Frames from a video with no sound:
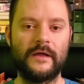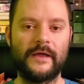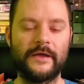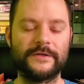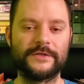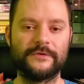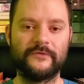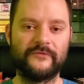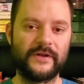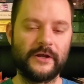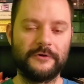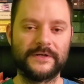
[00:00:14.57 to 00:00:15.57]
uh, so the
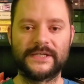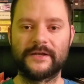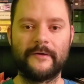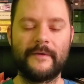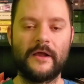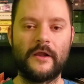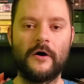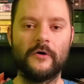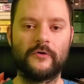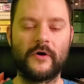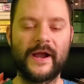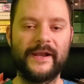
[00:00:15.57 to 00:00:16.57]
video doesn't come out all
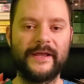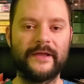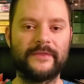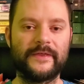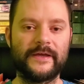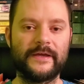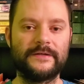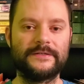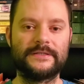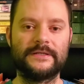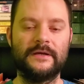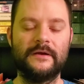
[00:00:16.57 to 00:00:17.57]
grainy and
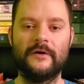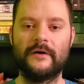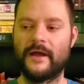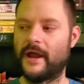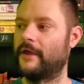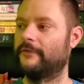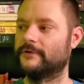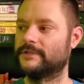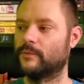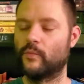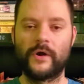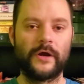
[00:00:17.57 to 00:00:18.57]
things and there's
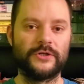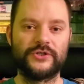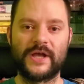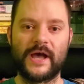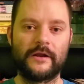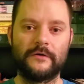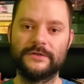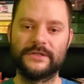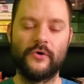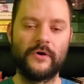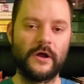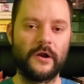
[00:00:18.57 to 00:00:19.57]
some weird shadows
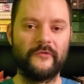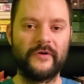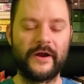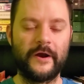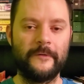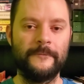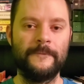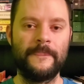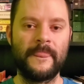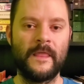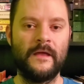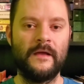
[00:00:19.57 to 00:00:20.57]
going on over here.
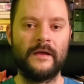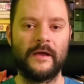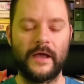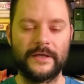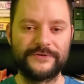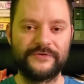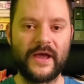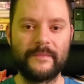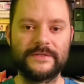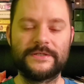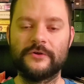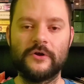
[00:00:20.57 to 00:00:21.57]
Uh, so it
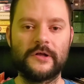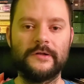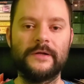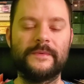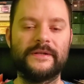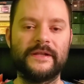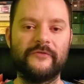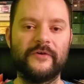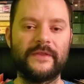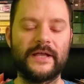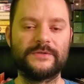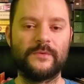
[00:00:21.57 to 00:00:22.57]
happens to look a little bit different,
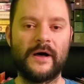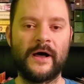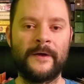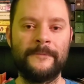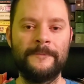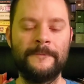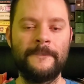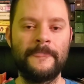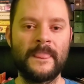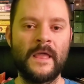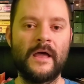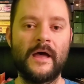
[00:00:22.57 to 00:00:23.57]
that's why.
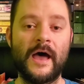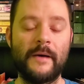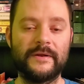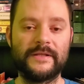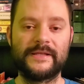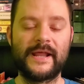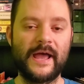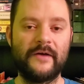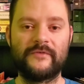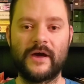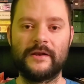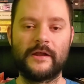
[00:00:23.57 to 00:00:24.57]
Uh, but today
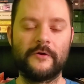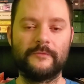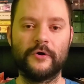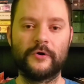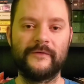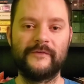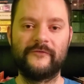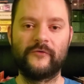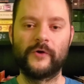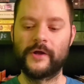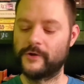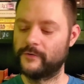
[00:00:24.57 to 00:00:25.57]
I've got another book review
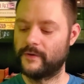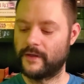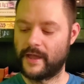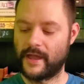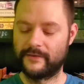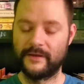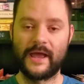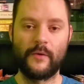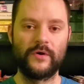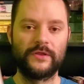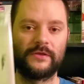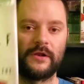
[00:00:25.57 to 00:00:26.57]
for you and today I
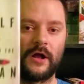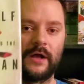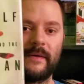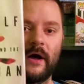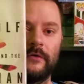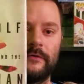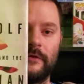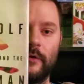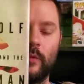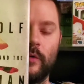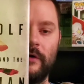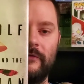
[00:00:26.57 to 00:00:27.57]
wanted to talk about The
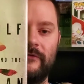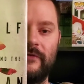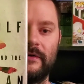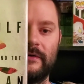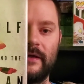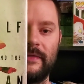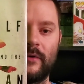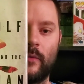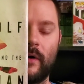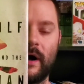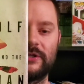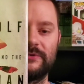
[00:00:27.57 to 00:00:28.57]
Wolf and the
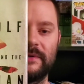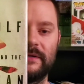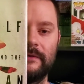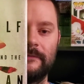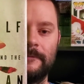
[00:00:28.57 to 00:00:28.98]
Watchman